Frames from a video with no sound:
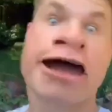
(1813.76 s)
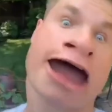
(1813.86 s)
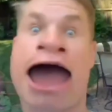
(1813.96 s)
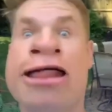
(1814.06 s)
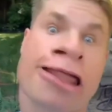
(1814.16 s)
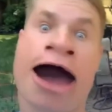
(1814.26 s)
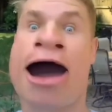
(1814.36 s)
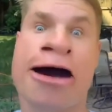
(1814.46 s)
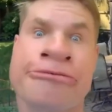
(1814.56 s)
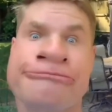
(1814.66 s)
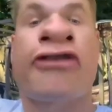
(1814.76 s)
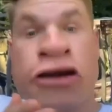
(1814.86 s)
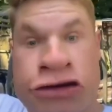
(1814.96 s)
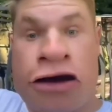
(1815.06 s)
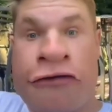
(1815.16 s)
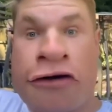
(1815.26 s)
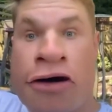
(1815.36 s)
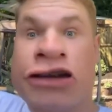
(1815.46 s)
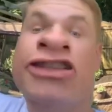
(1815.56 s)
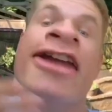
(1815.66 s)
Hello. First off, I
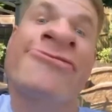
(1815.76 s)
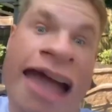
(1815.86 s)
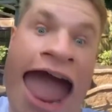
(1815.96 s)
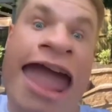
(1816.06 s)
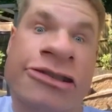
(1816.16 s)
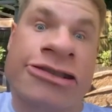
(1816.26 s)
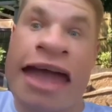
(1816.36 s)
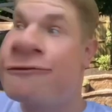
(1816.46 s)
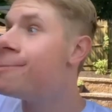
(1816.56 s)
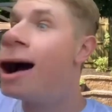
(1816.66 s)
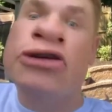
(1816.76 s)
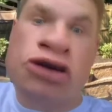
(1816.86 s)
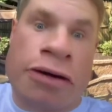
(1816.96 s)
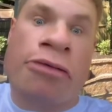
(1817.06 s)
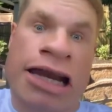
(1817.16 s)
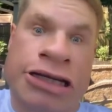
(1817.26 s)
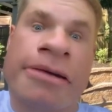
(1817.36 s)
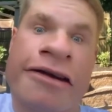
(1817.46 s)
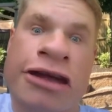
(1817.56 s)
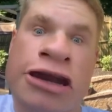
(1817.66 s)
want to say thanks to everybody who's been watching
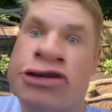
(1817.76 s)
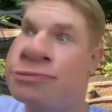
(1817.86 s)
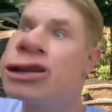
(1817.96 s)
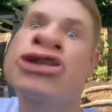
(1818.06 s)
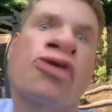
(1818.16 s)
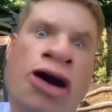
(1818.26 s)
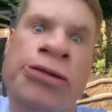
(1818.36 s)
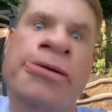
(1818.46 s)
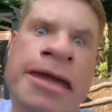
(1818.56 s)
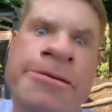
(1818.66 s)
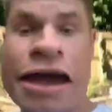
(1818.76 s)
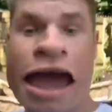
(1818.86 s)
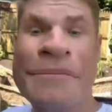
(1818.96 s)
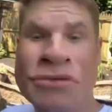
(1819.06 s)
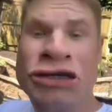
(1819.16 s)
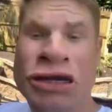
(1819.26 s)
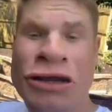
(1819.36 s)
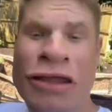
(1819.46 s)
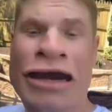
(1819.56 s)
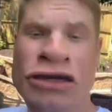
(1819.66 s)
my videos. It means the world to me. I've been seeing a
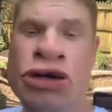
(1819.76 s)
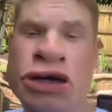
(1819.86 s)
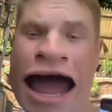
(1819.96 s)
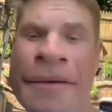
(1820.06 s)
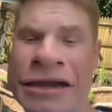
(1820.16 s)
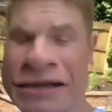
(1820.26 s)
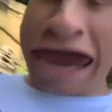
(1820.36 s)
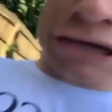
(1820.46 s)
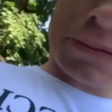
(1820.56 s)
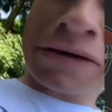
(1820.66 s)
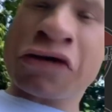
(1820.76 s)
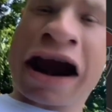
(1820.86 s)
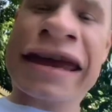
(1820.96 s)
lot of you comment asking me where I